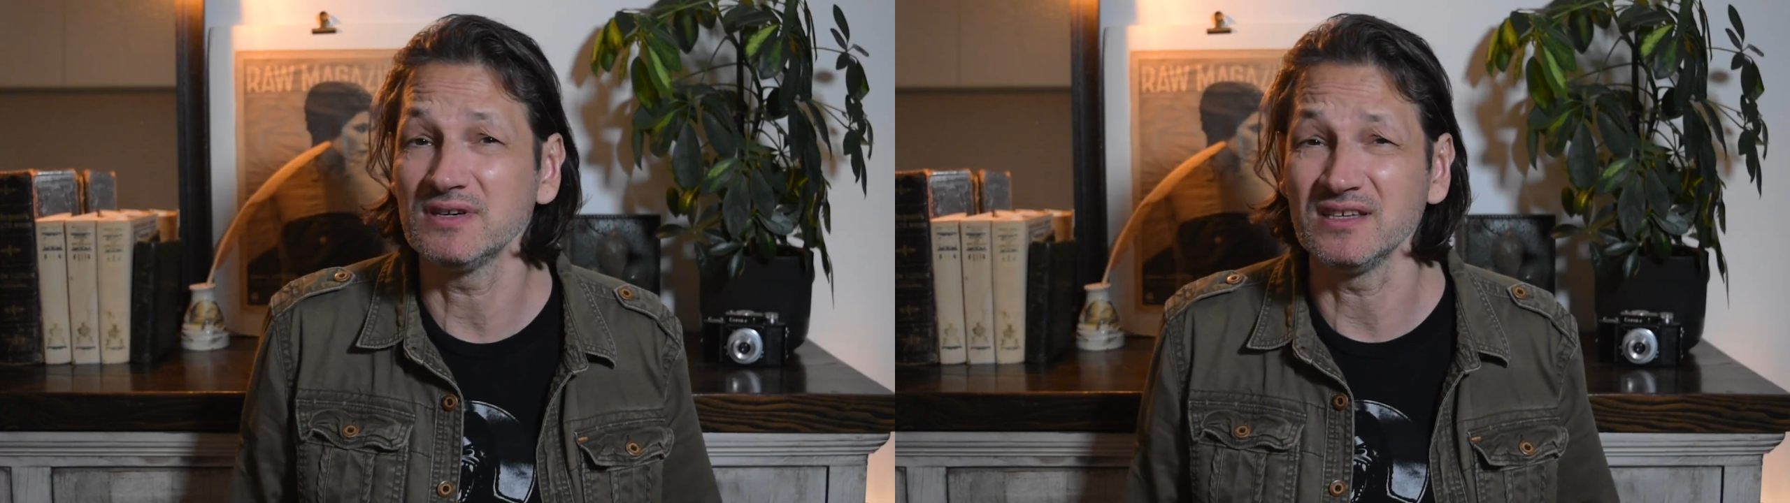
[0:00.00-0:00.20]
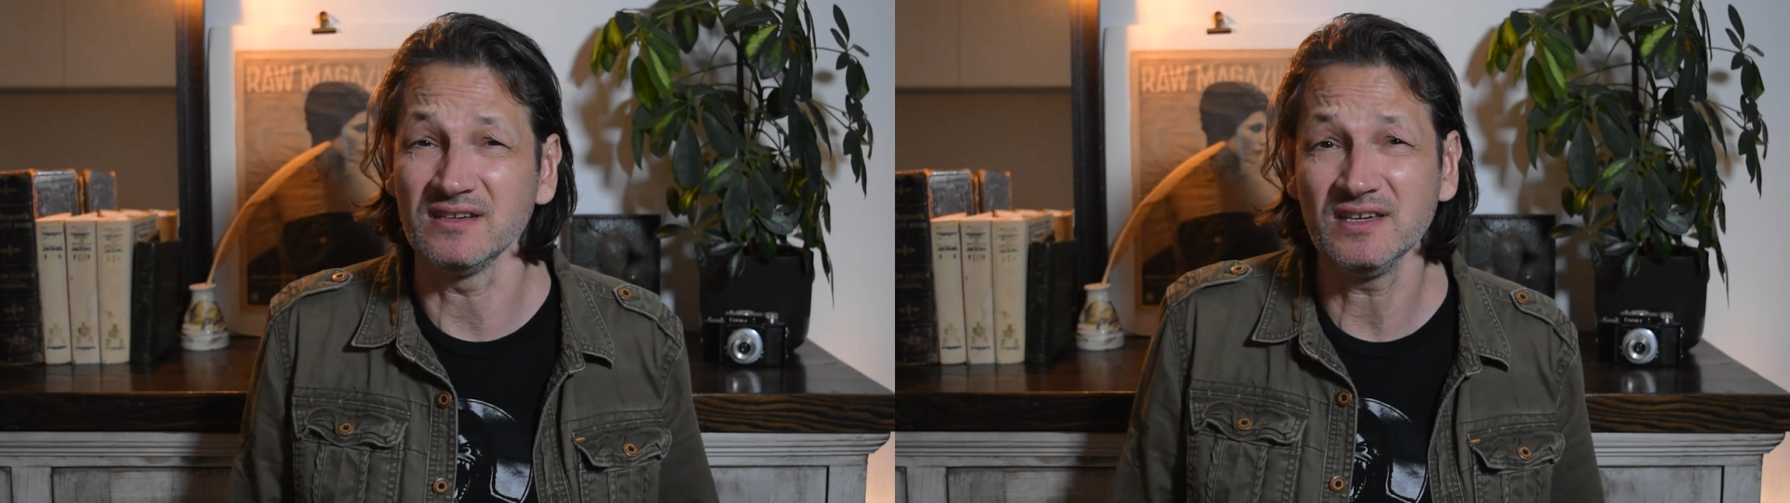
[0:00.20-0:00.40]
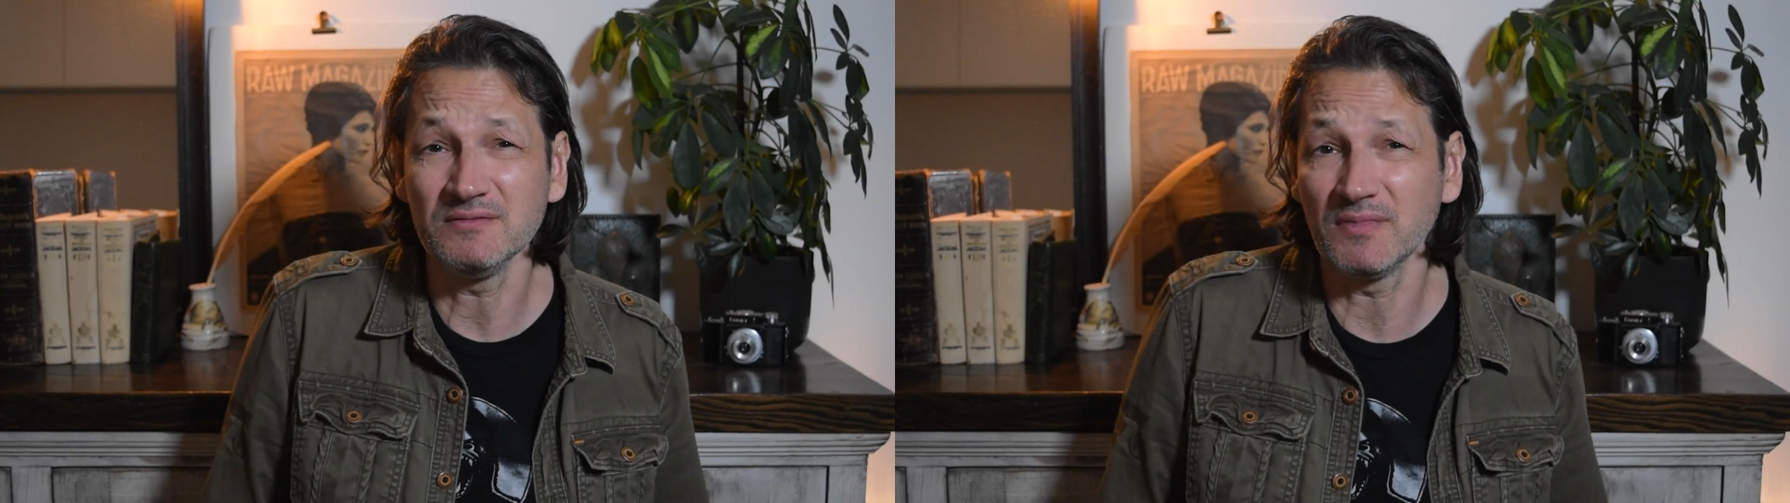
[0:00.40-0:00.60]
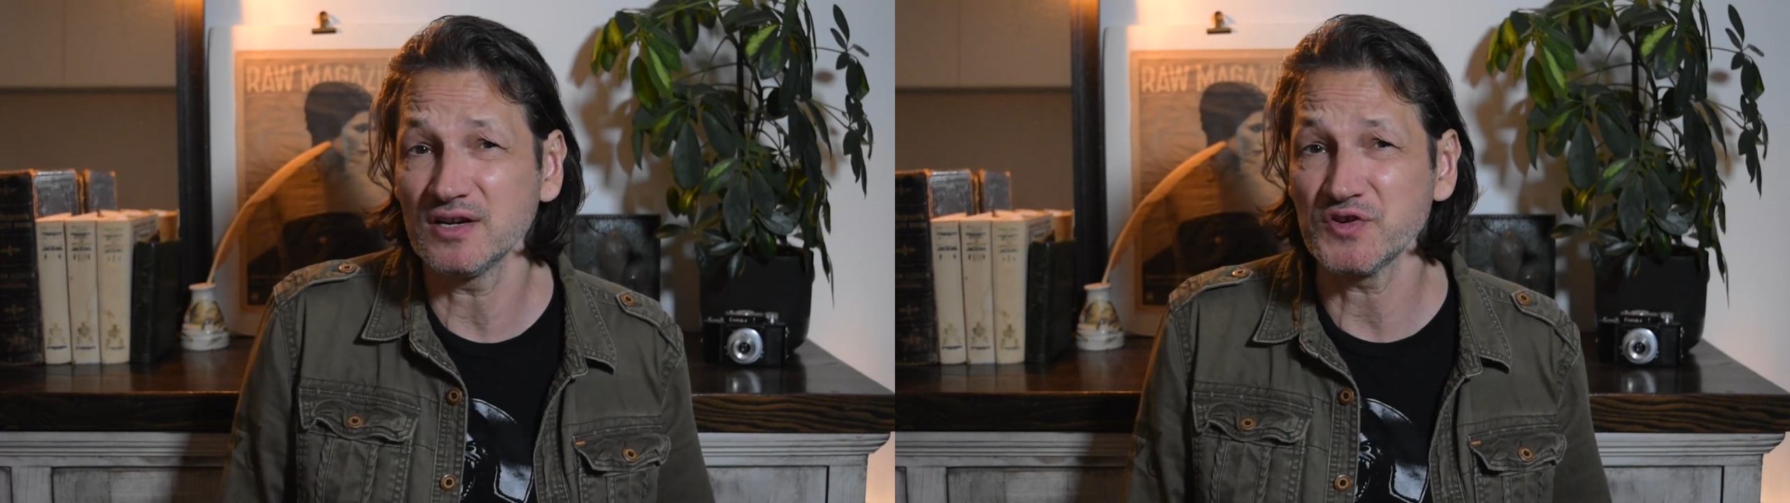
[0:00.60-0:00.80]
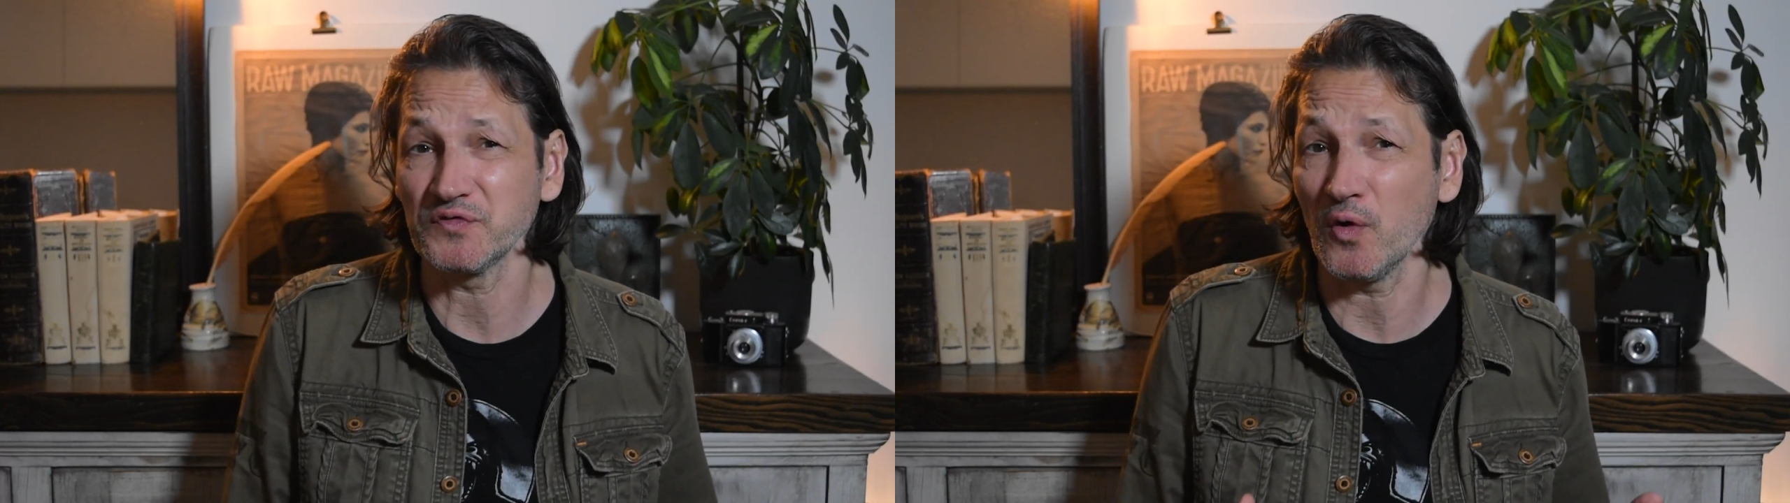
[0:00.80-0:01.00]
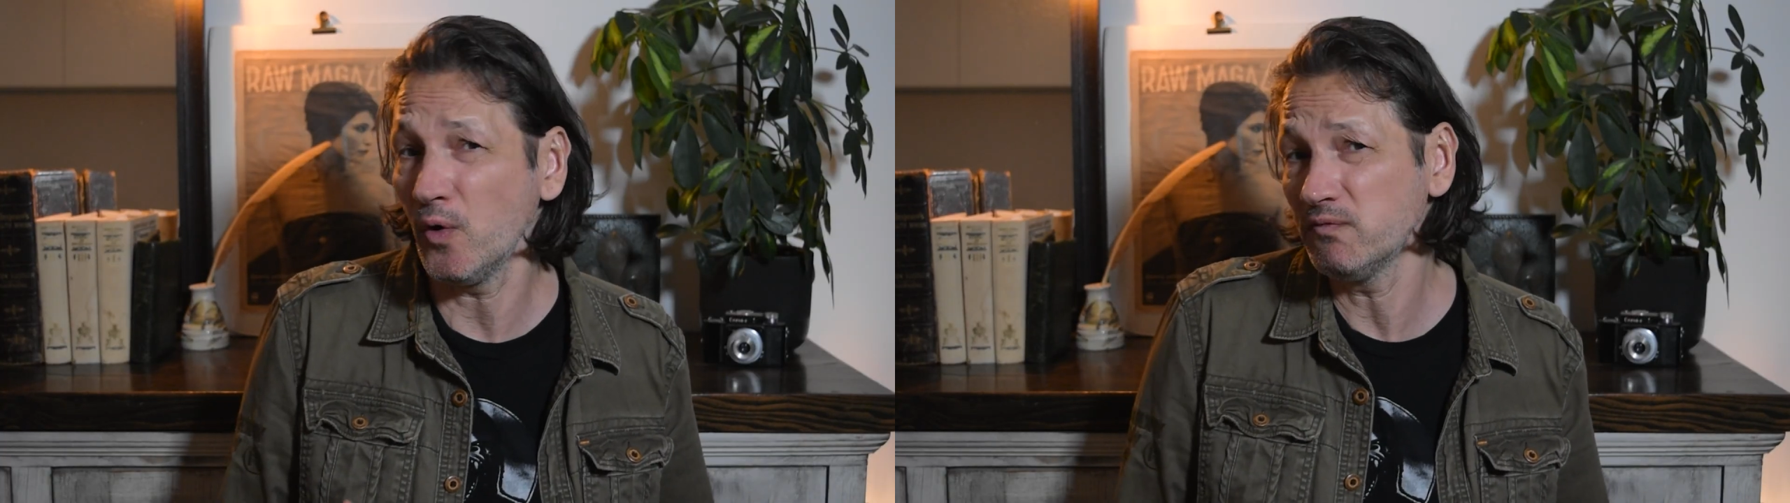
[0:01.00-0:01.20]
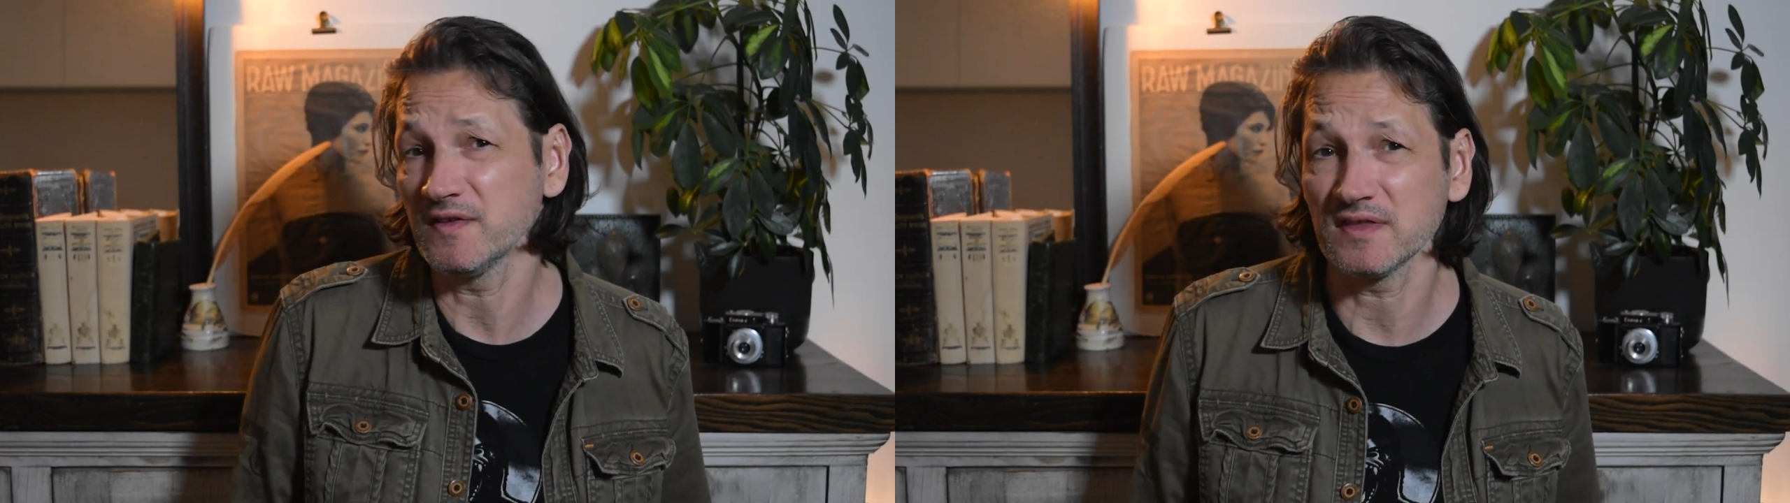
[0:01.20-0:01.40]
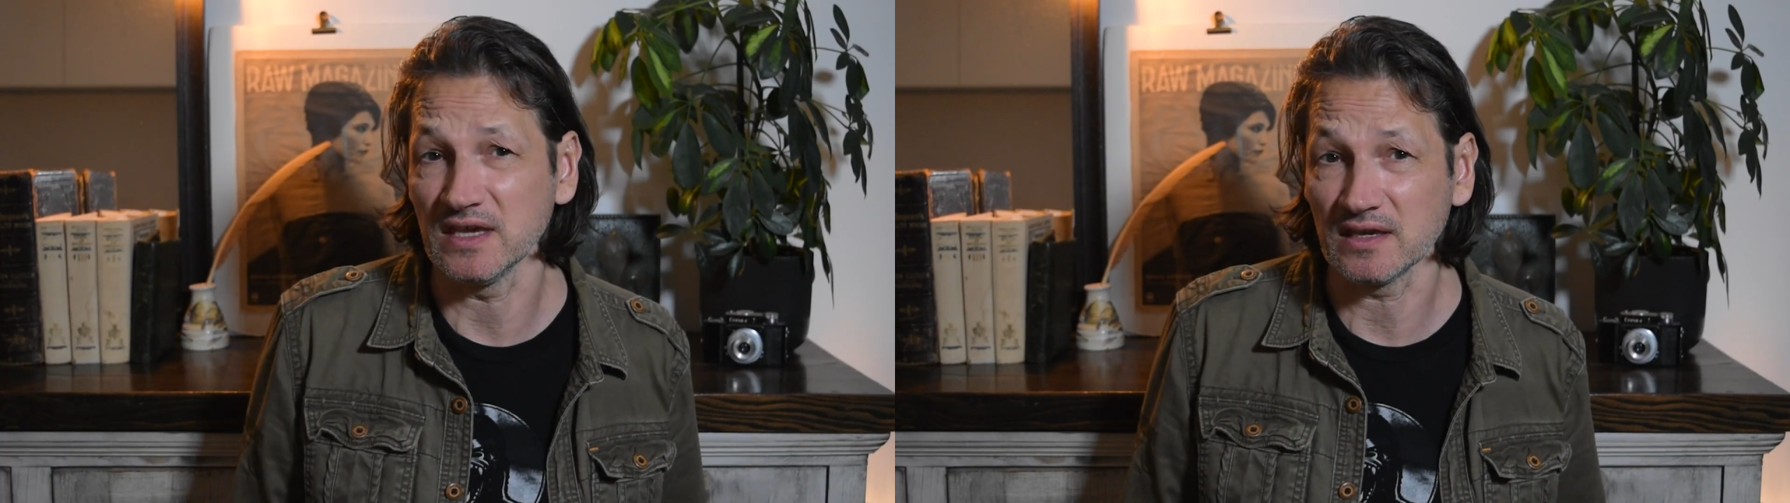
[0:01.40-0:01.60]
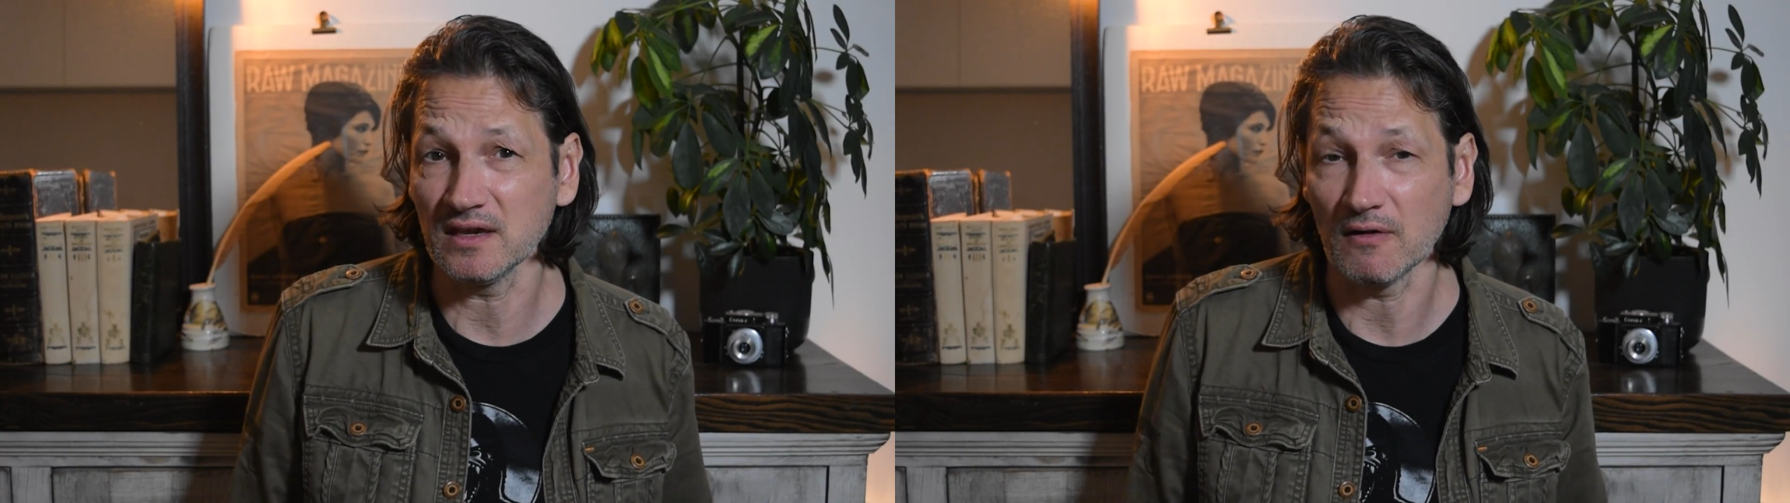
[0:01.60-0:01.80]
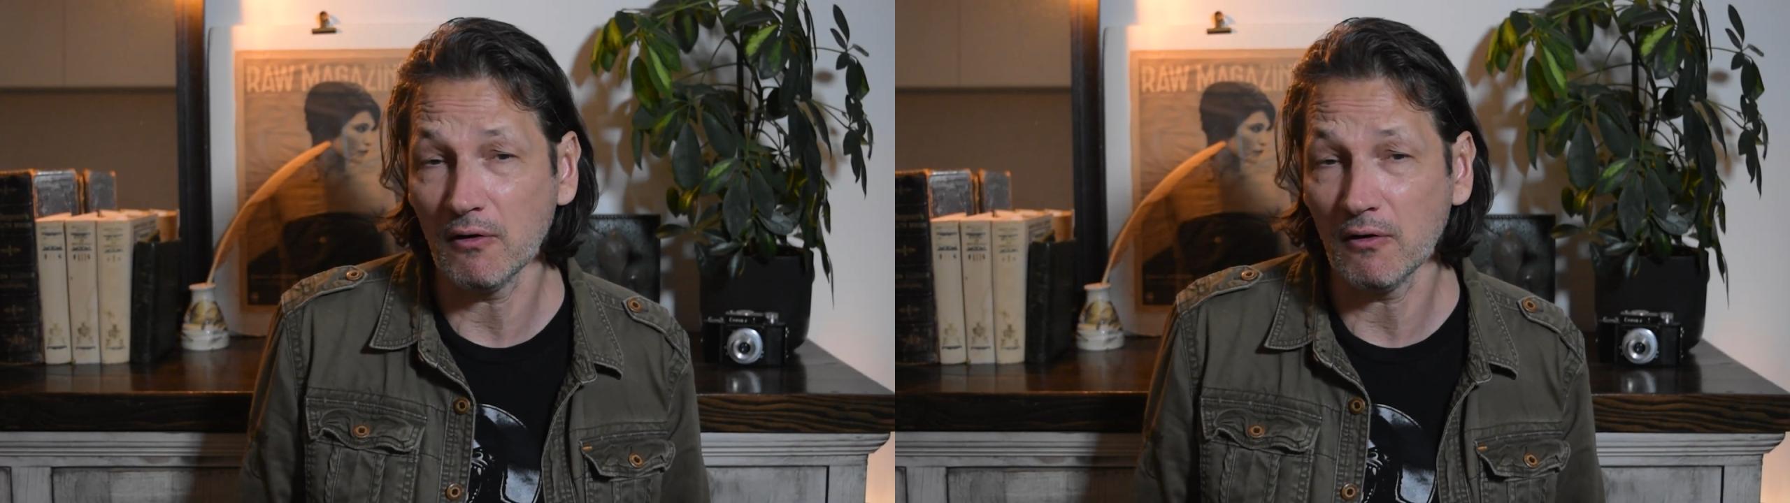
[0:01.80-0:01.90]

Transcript: really need much of overthinking.